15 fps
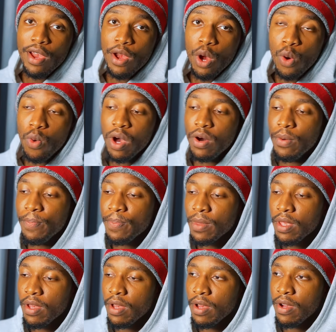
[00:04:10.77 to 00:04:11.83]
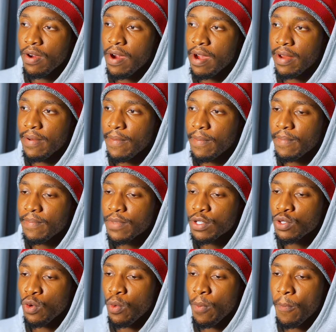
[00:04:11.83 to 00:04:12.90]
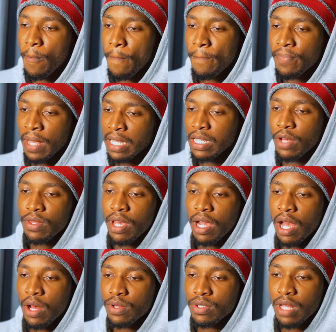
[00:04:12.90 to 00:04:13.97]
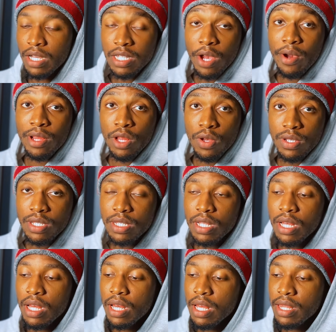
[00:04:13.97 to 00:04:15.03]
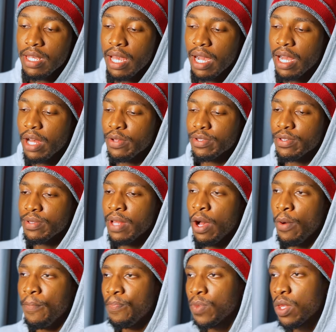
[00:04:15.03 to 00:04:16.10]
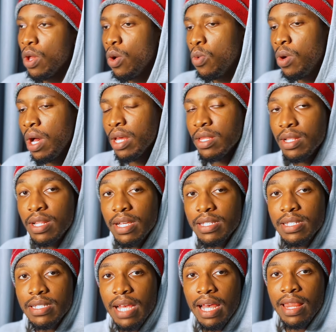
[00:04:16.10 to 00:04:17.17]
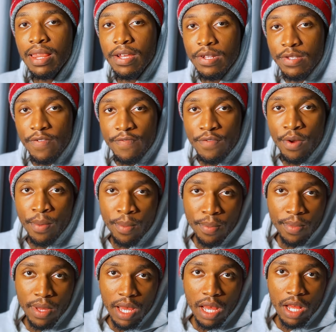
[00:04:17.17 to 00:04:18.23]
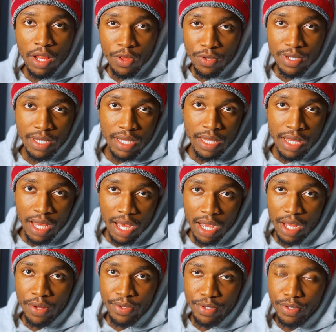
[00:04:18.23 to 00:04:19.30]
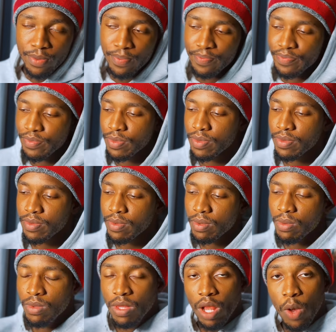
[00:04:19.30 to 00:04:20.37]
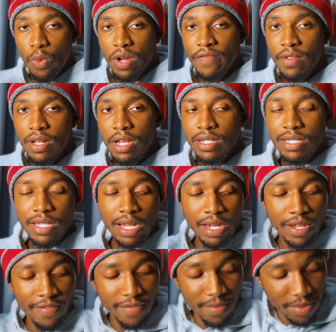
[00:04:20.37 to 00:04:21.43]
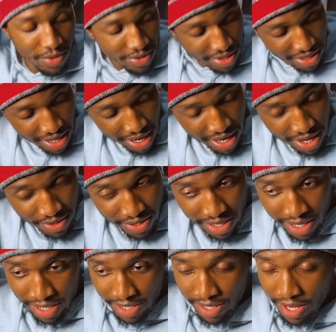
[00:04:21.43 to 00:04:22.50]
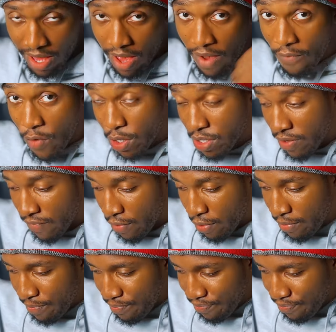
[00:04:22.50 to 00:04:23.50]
well. All right, so that's how I lost the accounts. Now, what are the lessons I learned from losing the accounts? One of the lessons I learned from losing the account is, first of all,